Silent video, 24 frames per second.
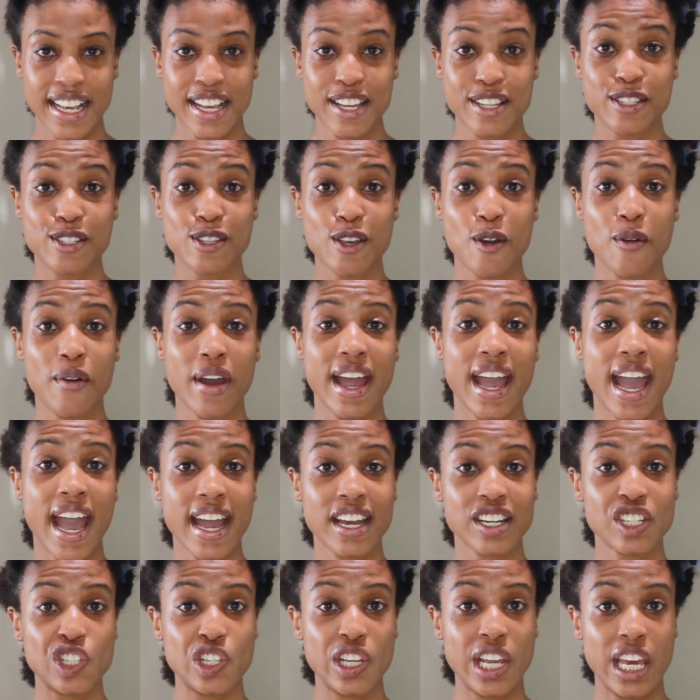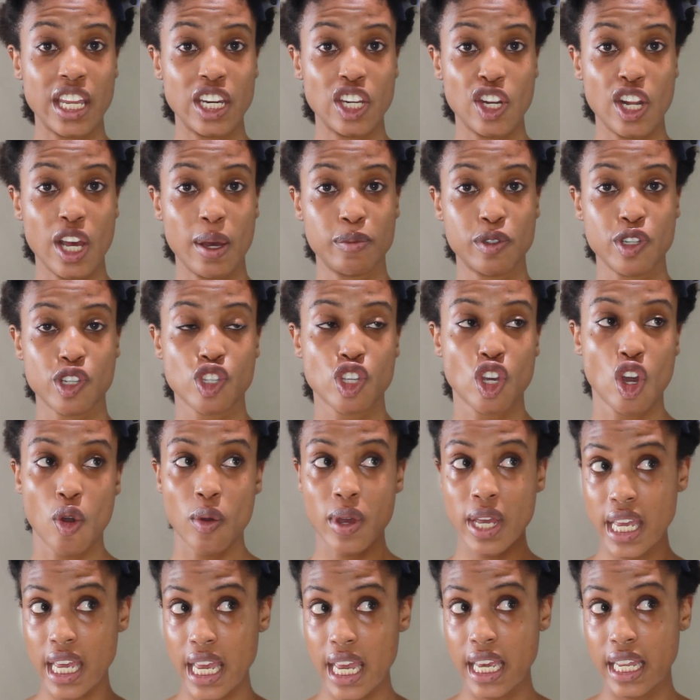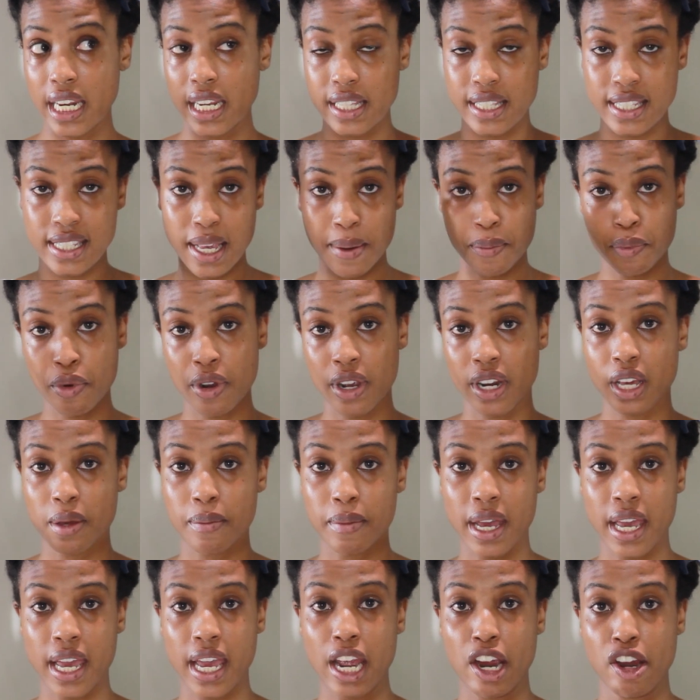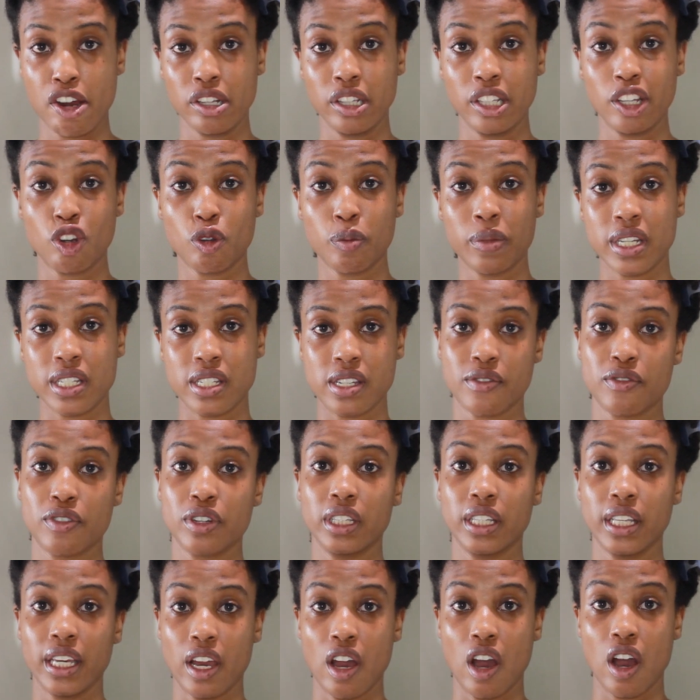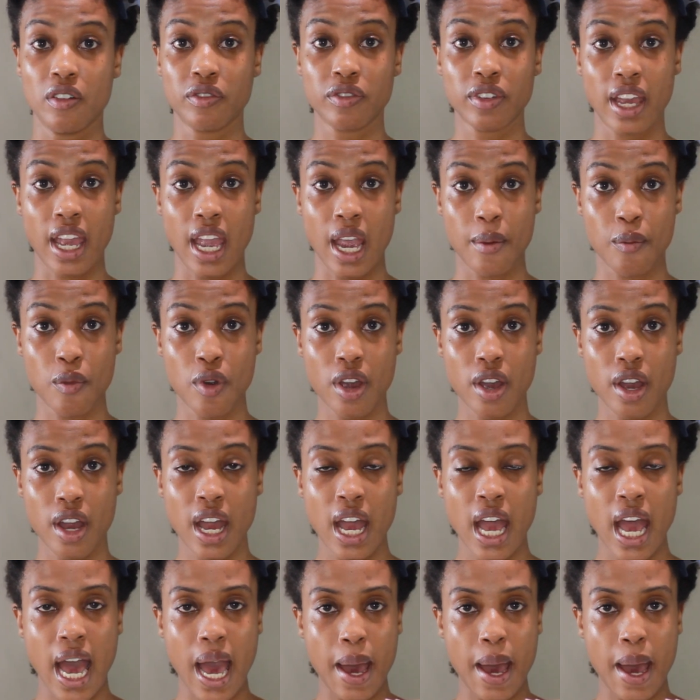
So I actually ended up just going in and separating my hair a little bit differently off camera.